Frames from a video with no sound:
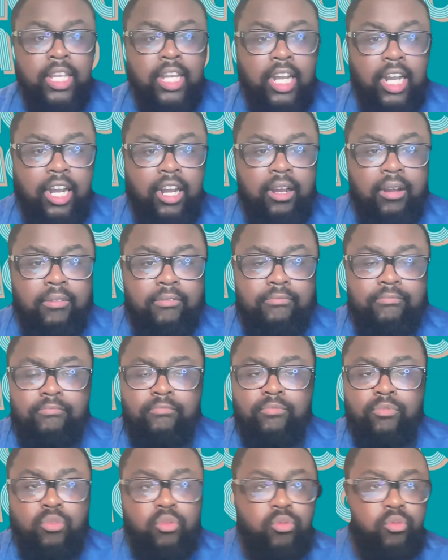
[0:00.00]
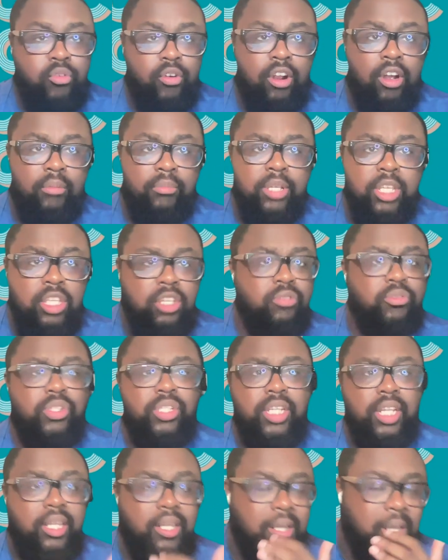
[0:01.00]
um, from
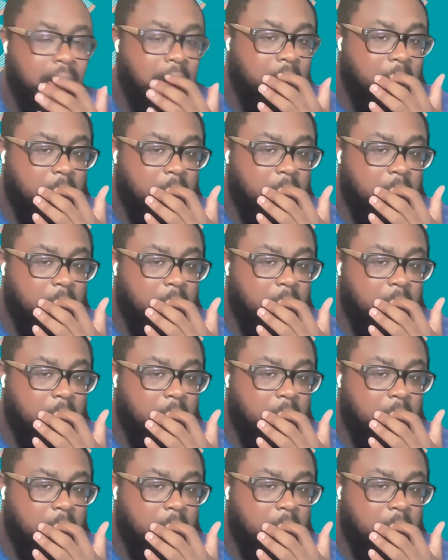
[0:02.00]
Houston.